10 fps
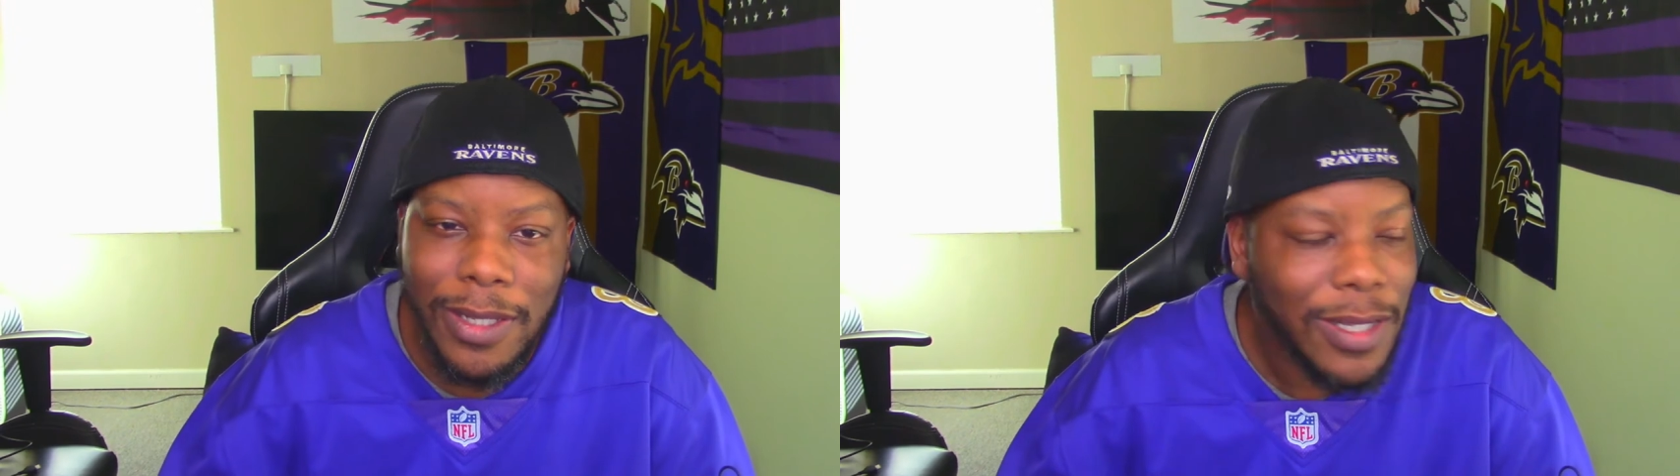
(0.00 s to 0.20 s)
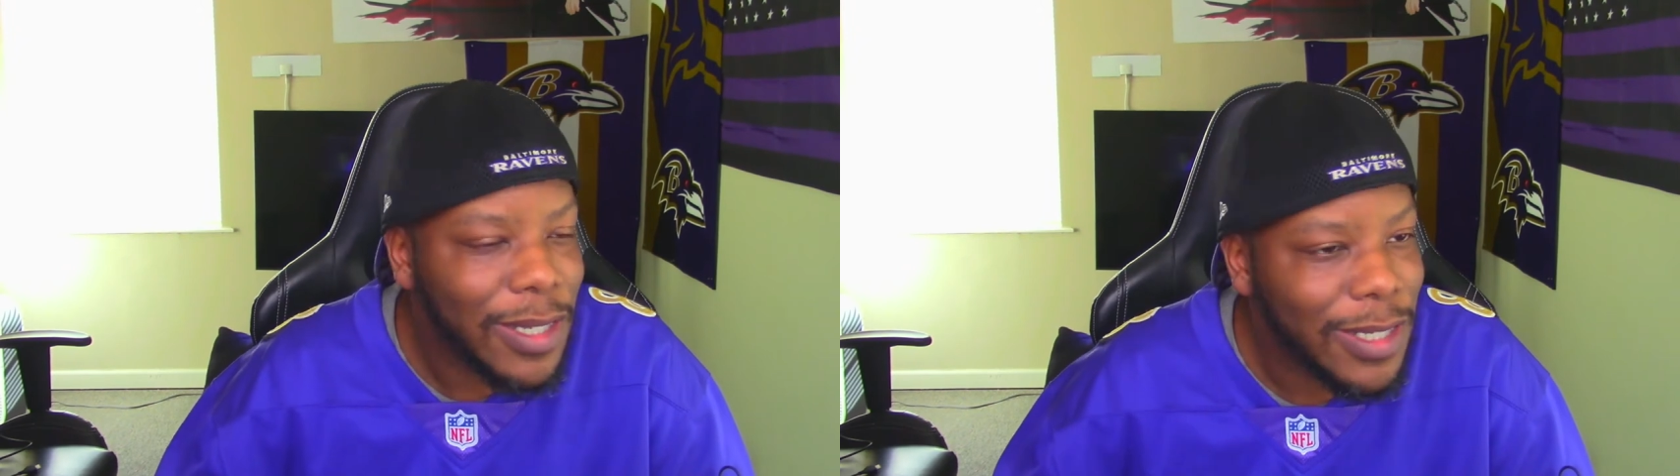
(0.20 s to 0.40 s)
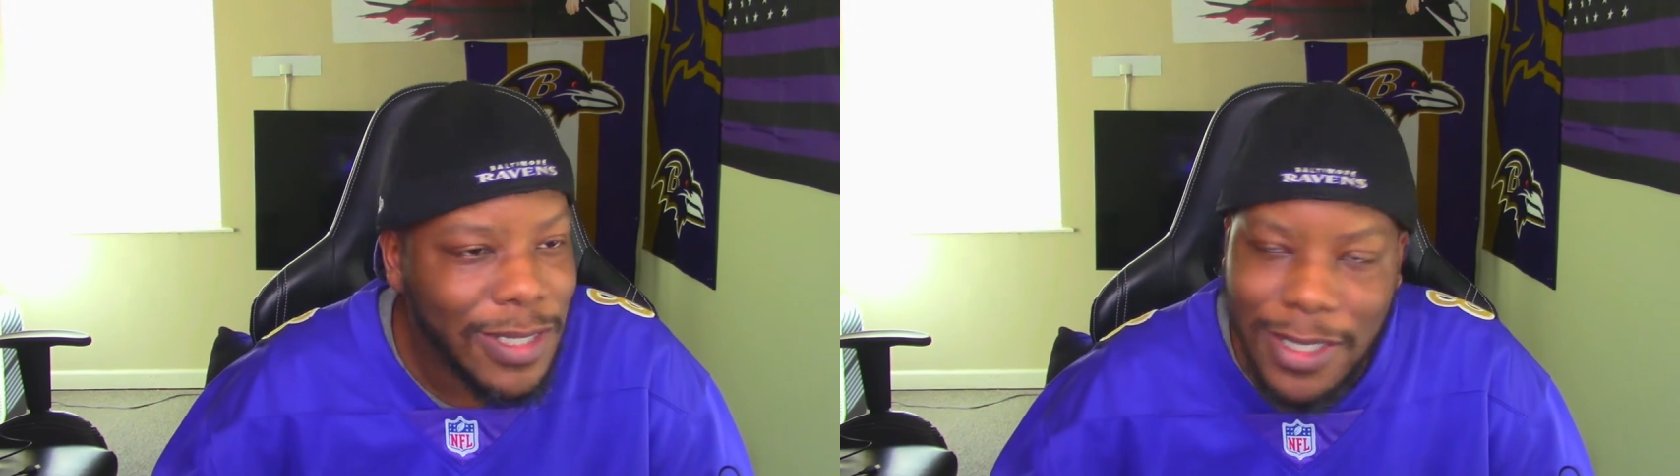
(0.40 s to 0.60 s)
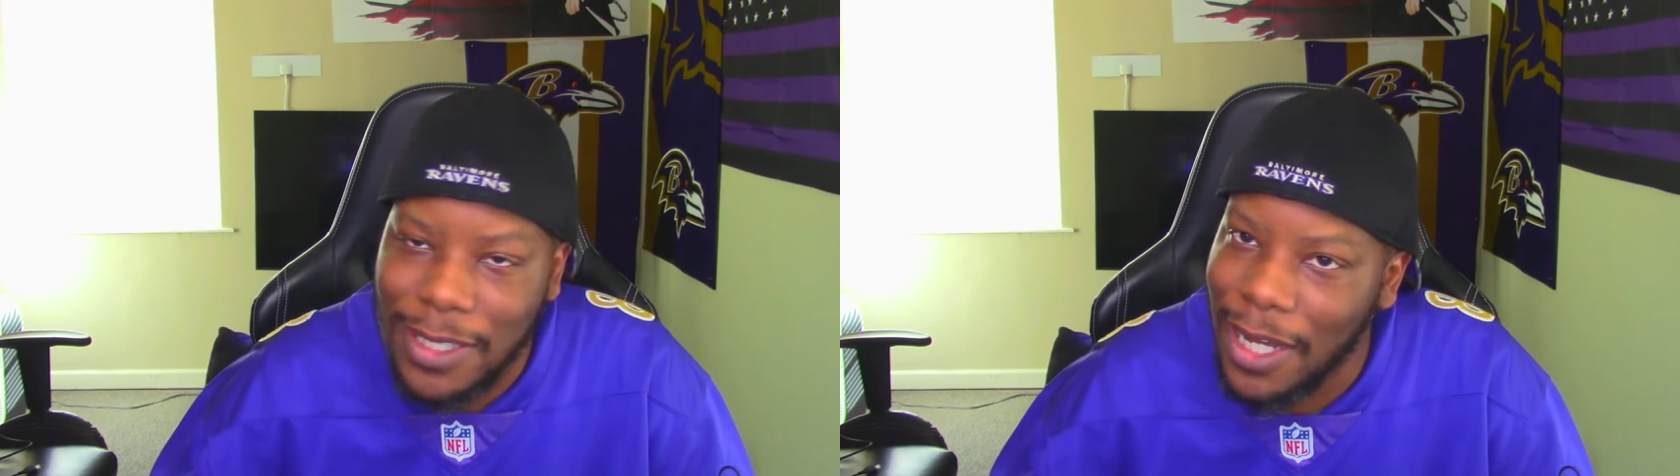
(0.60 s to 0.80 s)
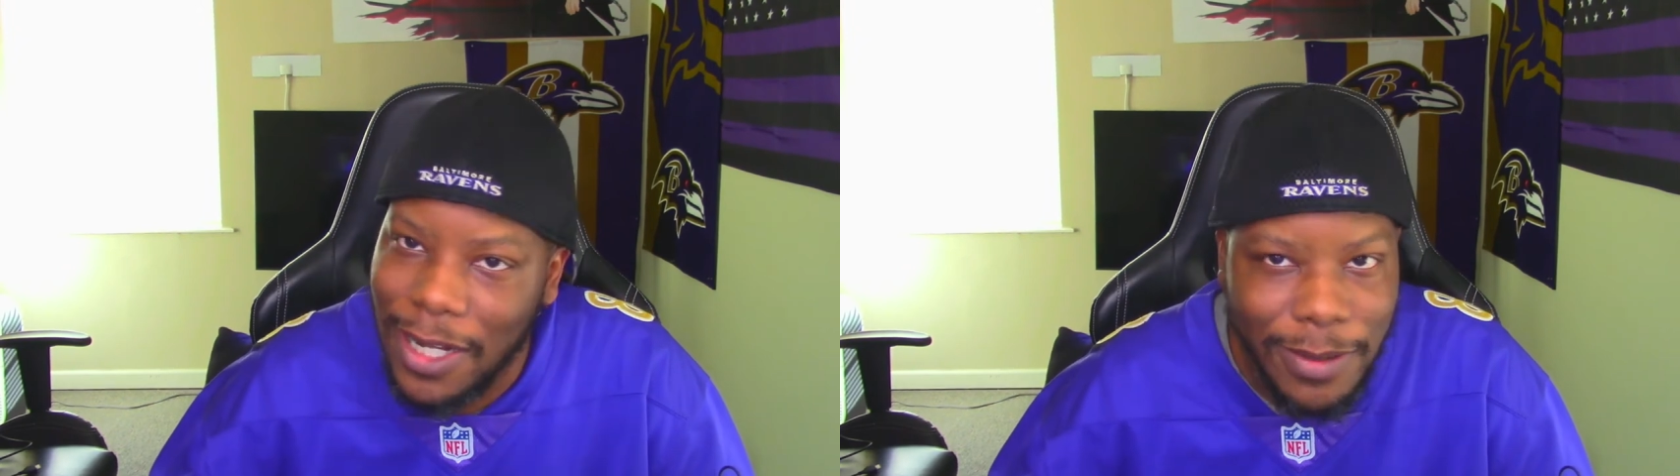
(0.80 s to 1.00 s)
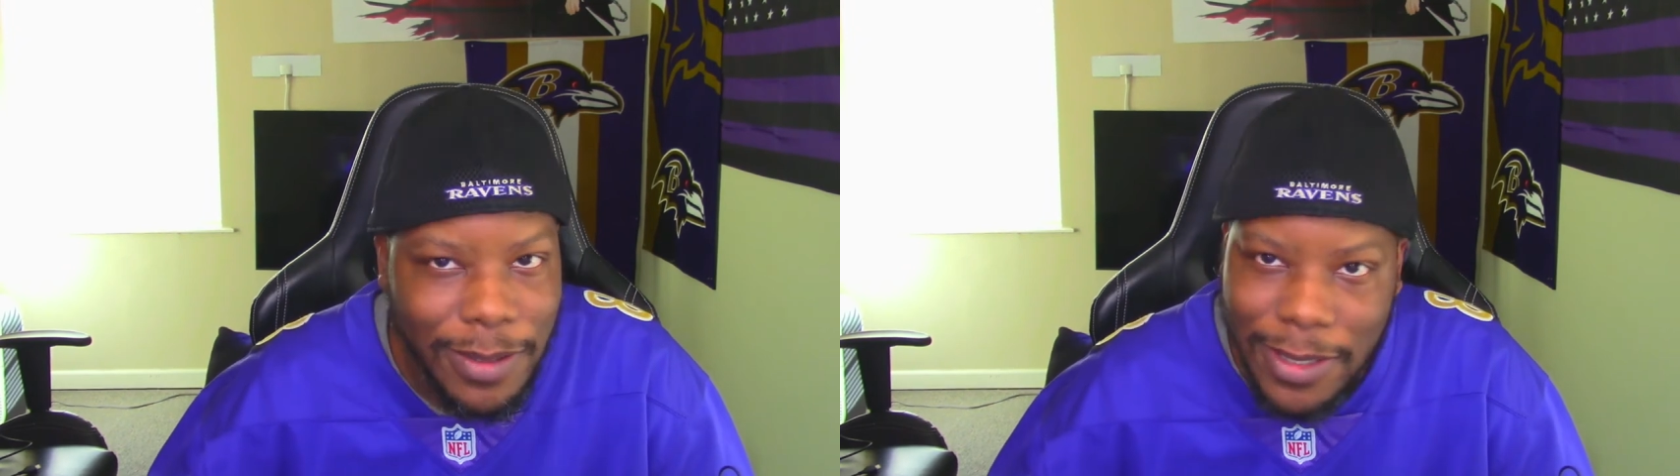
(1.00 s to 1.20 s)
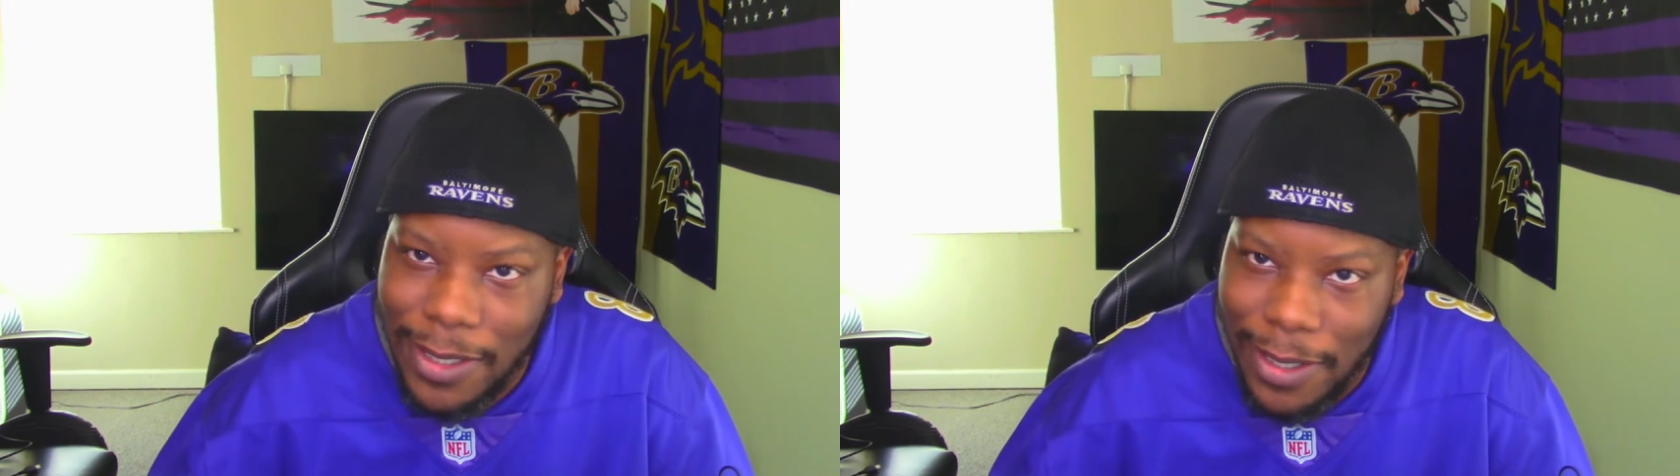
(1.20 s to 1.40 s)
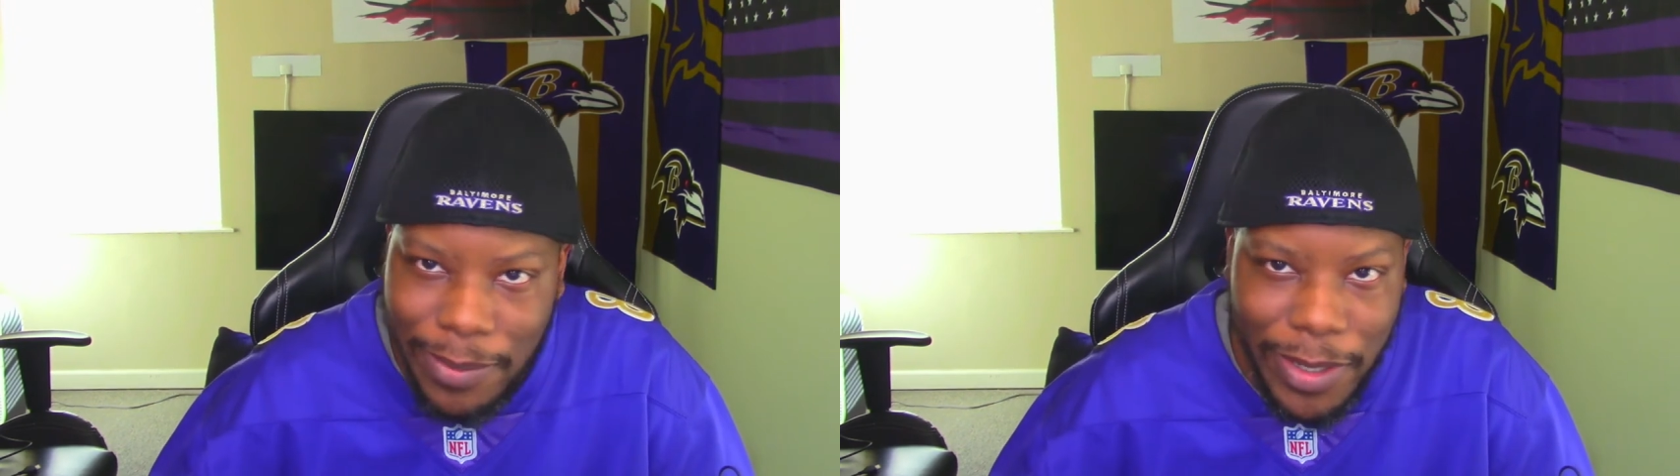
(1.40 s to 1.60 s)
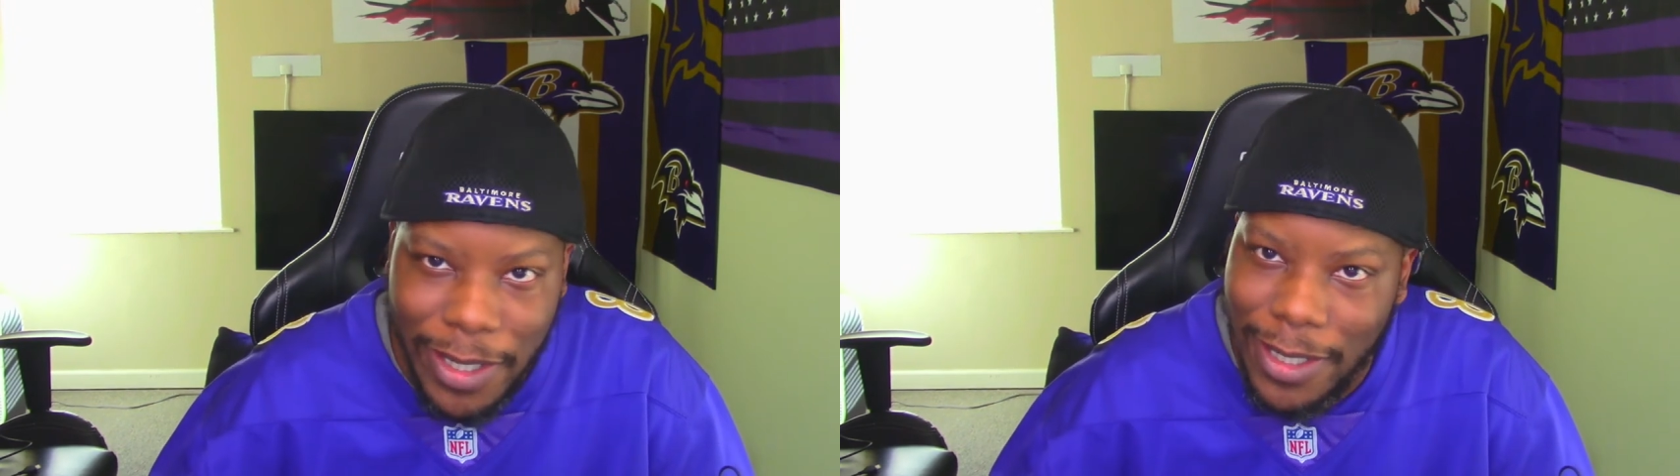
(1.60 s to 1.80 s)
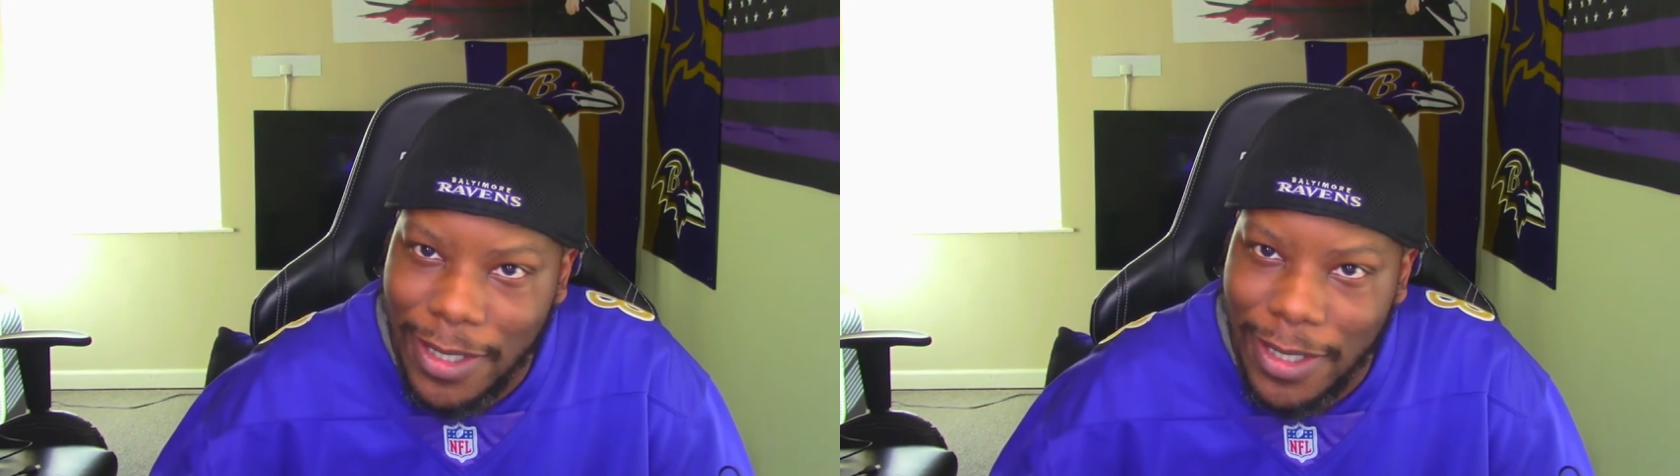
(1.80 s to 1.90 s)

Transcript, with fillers: He's not on the same page.